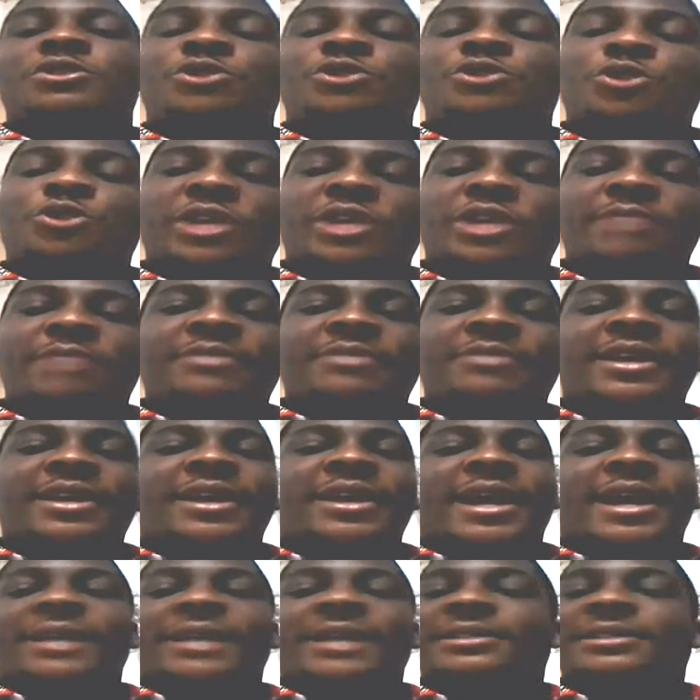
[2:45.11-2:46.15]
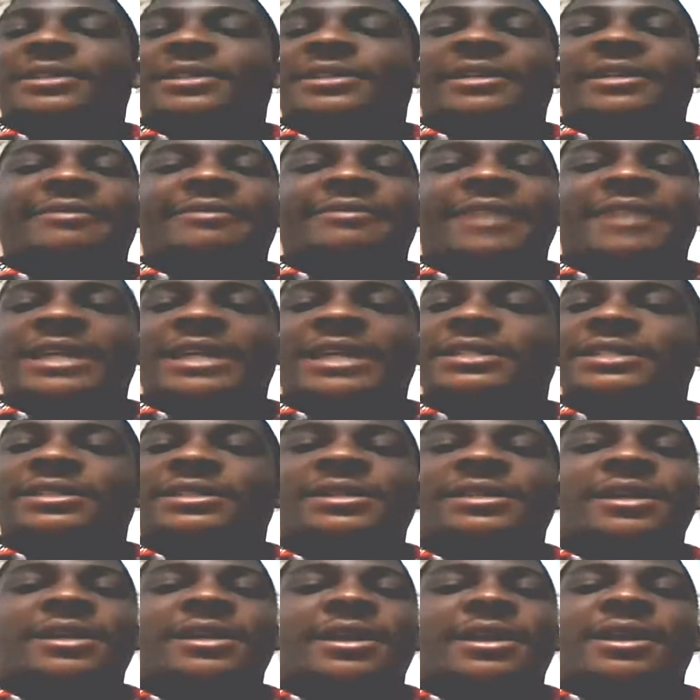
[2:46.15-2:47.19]
Took him there, and in fact,
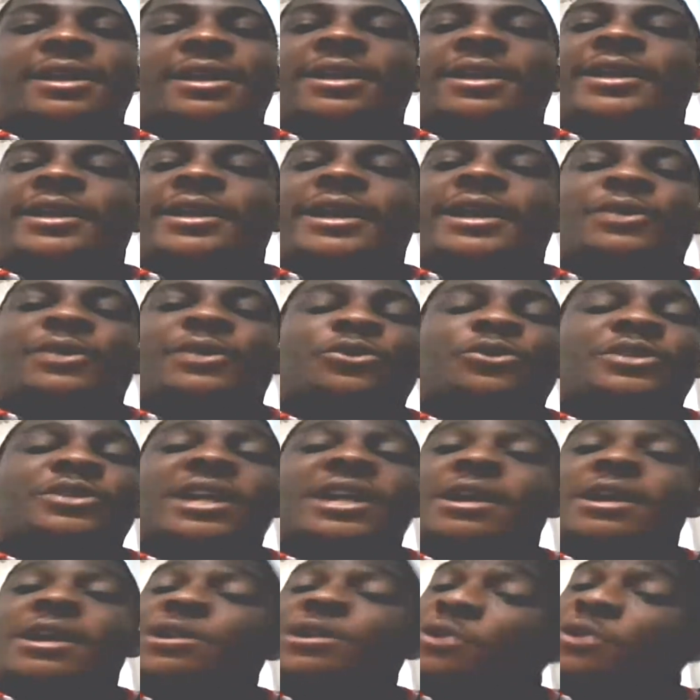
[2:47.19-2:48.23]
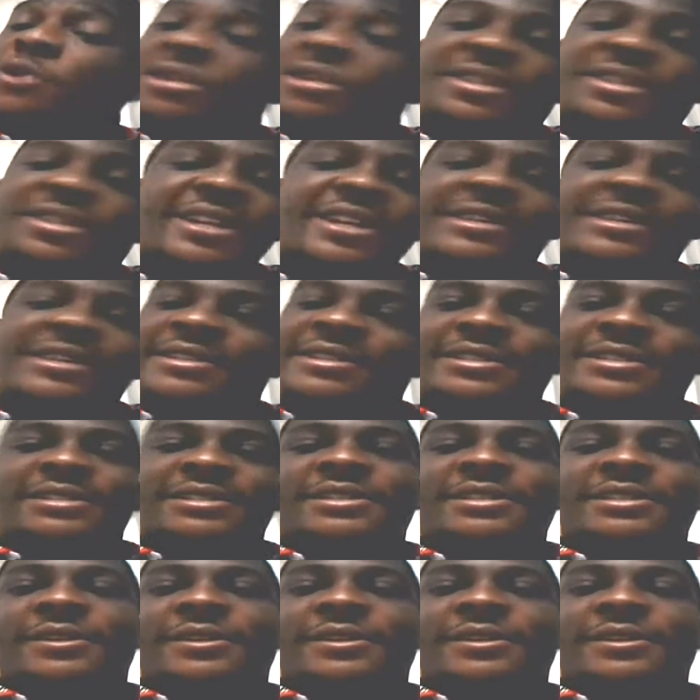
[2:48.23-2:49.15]
it was a glorious day indeed.